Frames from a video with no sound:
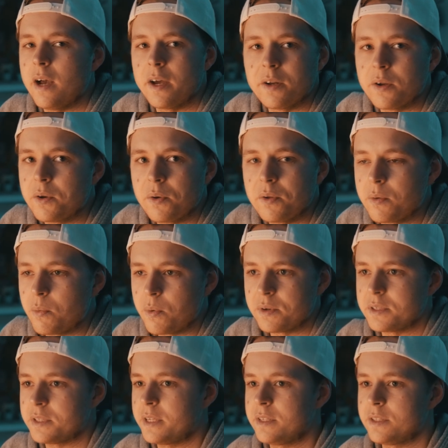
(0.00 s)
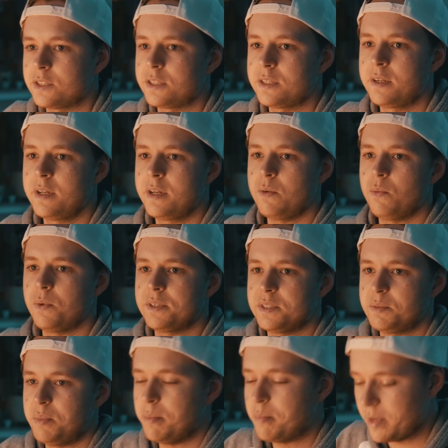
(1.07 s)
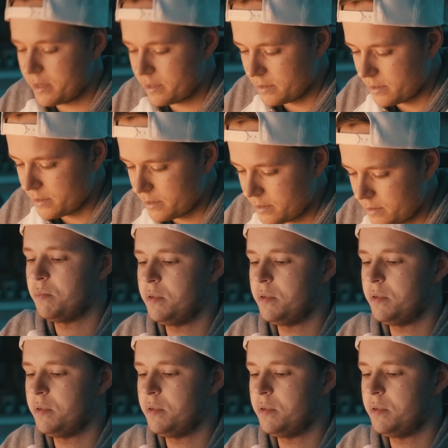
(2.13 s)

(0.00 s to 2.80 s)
I don't know the word in English. What is pipette?